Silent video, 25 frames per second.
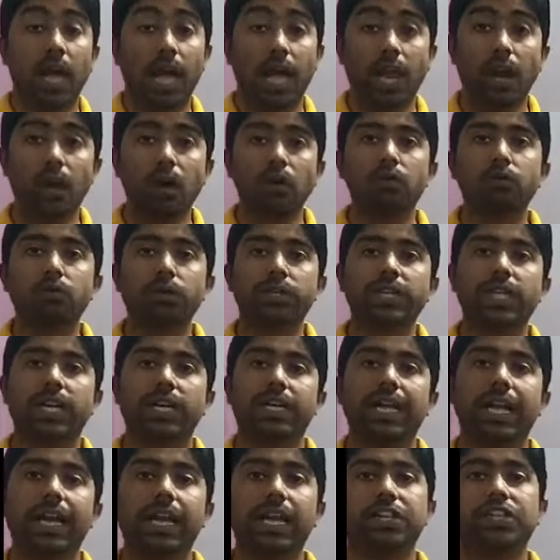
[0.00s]
along with the
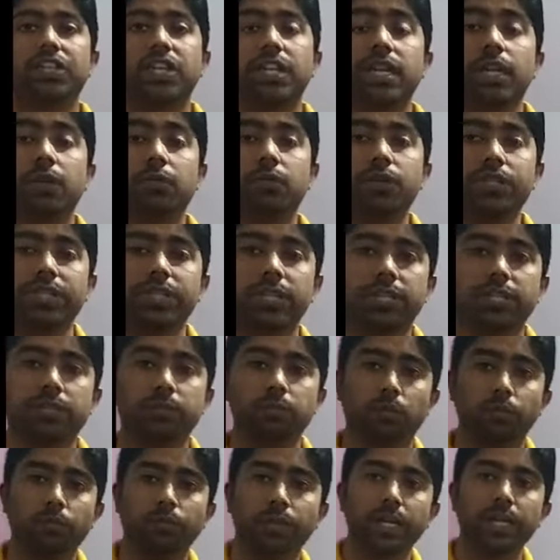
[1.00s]
direction in which it is
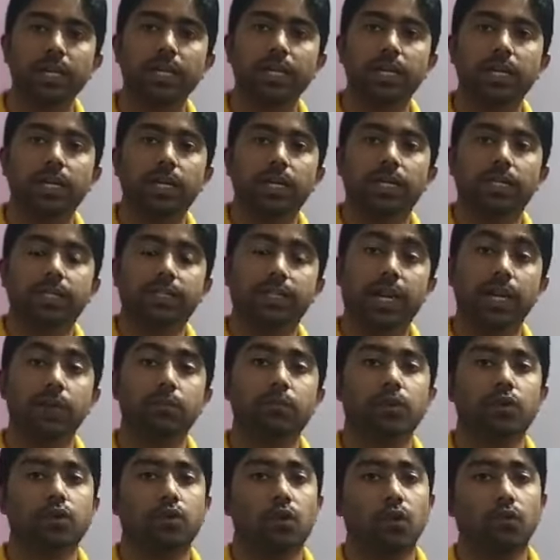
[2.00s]
moving, then
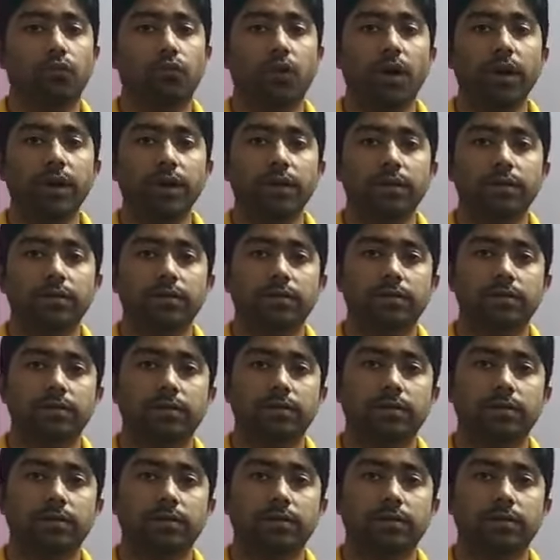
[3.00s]
we go for